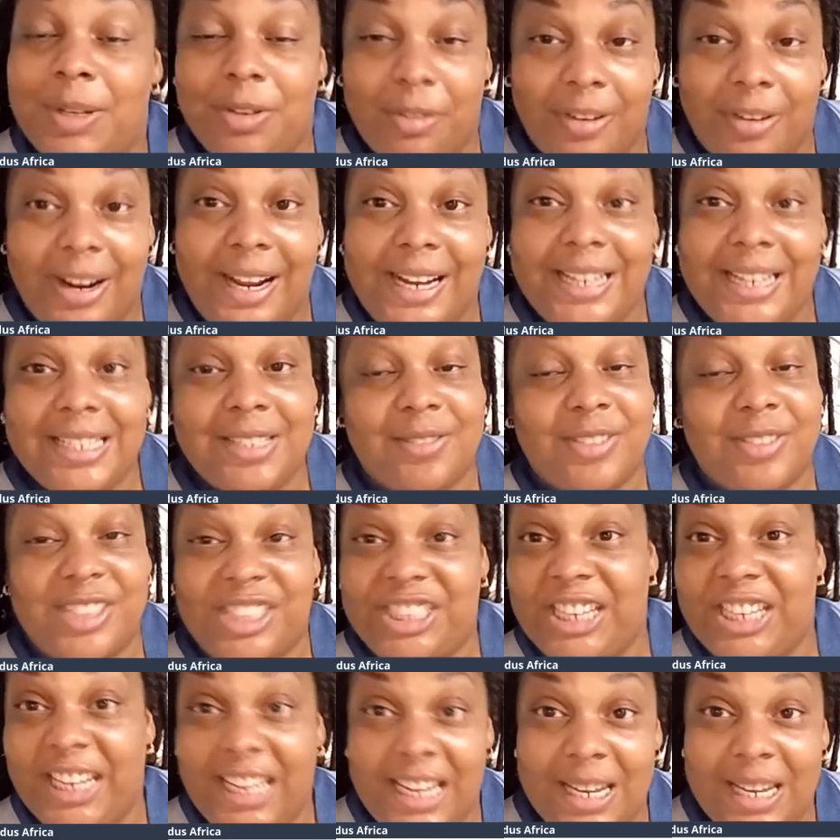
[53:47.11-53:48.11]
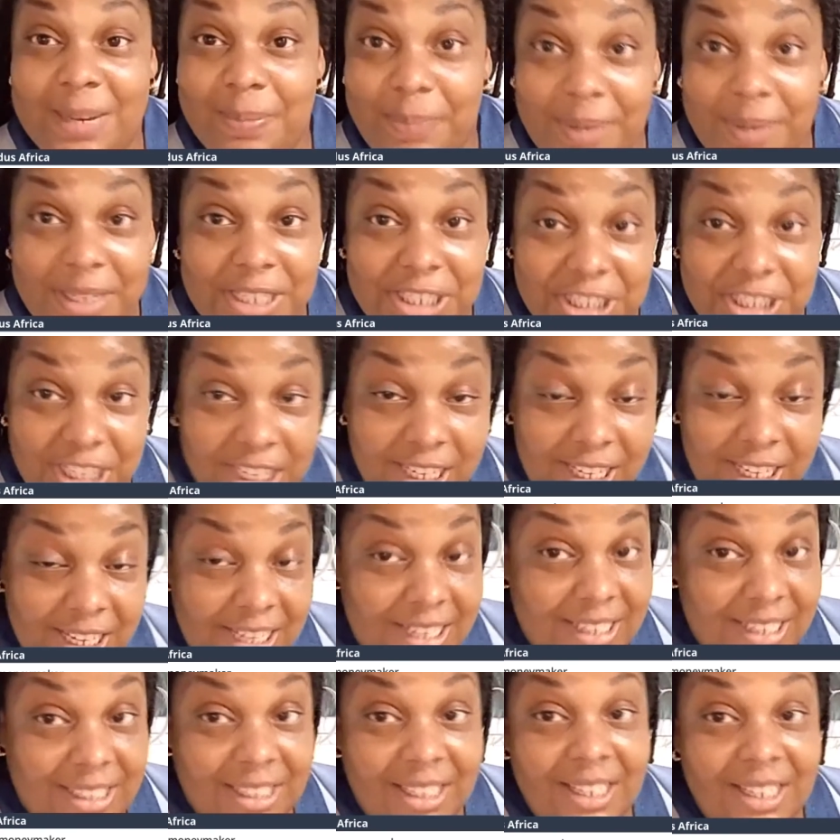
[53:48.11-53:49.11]
put rice. For chicken, put
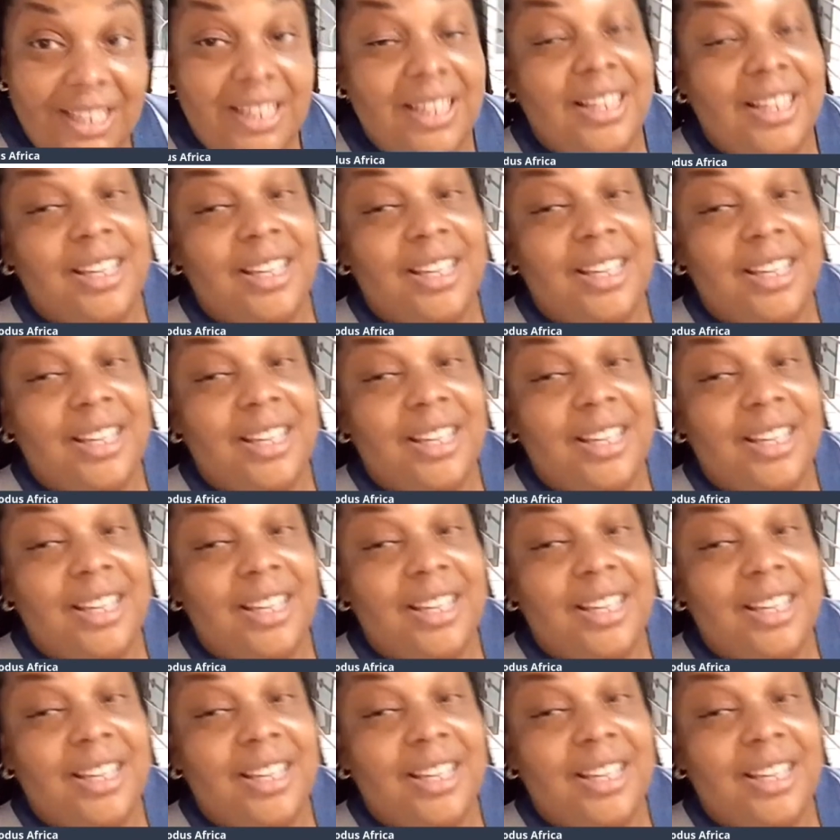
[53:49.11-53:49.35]
chicken.